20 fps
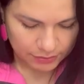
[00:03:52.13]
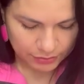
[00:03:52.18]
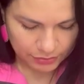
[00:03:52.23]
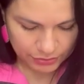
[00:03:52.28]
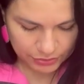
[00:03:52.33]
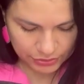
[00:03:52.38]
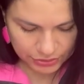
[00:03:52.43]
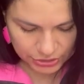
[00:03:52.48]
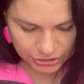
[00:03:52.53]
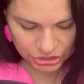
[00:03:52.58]

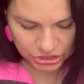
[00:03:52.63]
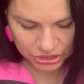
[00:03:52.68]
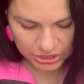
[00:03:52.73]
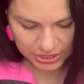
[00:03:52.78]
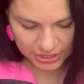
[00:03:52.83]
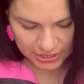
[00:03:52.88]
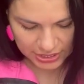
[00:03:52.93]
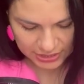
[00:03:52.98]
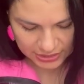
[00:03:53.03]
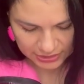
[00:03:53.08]
Push it
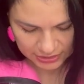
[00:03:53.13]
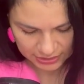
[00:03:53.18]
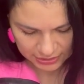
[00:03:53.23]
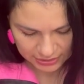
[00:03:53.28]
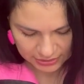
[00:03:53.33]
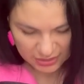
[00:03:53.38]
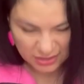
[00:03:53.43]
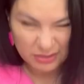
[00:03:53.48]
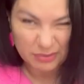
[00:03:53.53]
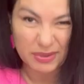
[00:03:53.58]
in.
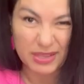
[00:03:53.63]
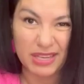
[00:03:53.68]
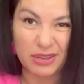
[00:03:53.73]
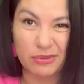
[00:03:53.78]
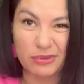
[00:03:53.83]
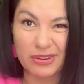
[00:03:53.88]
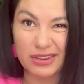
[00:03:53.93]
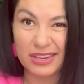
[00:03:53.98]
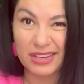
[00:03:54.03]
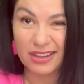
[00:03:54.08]
It's going to be
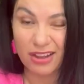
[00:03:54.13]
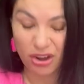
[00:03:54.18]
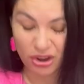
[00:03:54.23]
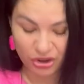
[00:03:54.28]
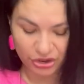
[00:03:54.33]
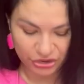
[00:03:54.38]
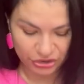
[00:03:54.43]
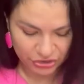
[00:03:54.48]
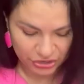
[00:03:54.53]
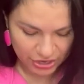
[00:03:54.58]

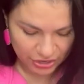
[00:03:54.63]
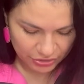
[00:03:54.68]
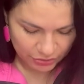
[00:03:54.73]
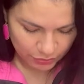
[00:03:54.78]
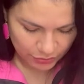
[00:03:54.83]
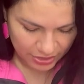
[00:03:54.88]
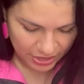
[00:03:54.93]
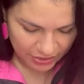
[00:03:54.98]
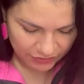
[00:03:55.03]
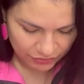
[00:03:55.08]
harder now that
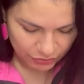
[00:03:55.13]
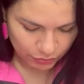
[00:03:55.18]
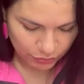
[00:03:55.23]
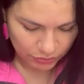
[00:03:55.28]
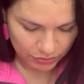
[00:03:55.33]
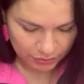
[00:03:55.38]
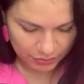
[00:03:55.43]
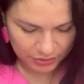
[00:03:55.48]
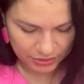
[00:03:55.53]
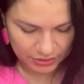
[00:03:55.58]
we have the
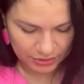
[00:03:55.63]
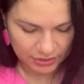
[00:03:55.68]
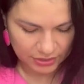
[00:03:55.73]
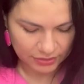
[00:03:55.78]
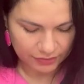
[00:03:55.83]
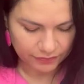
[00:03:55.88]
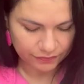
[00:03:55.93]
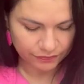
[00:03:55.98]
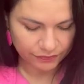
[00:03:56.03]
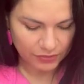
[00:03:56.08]
ribbon.
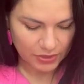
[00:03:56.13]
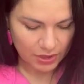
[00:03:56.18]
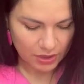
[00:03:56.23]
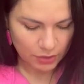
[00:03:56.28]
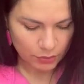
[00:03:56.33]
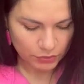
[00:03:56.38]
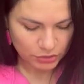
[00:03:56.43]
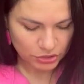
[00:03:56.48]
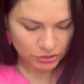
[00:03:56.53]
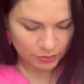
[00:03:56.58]

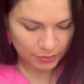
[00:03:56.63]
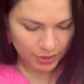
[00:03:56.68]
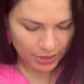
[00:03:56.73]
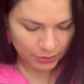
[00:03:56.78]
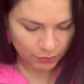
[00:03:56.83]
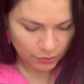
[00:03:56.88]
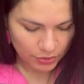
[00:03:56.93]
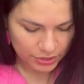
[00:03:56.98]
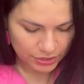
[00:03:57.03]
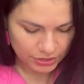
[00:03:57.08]
What you might
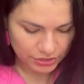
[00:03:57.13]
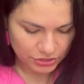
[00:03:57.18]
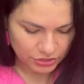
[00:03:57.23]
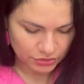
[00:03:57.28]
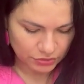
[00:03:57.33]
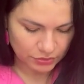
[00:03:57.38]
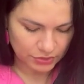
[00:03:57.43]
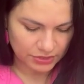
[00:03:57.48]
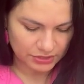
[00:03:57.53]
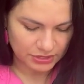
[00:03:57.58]
want to
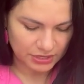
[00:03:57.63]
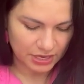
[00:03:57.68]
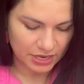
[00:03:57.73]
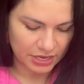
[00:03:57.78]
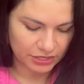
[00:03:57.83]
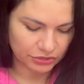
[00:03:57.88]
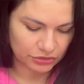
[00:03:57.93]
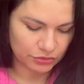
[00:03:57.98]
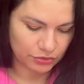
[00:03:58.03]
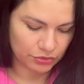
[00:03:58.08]
do is
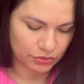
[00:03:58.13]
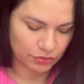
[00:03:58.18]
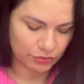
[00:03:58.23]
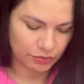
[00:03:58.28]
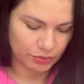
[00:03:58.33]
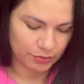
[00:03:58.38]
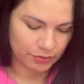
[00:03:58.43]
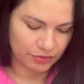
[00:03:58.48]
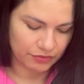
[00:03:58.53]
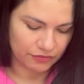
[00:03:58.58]
cut through the
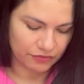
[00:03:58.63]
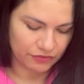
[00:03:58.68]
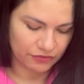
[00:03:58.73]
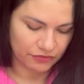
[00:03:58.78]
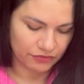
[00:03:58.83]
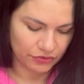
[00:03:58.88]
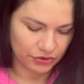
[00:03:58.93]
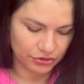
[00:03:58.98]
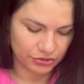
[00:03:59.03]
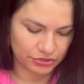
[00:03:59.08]
ribbon
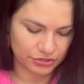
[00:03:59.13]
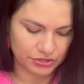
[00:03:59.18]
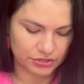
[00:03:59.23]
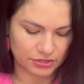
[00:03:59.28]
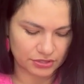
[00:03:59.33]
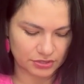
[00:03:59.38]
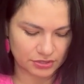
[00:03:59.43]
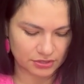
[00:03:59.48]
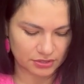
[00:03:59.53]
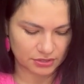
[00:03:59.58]

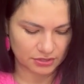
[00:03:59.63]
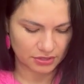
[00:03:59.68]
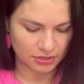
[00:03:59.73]
first.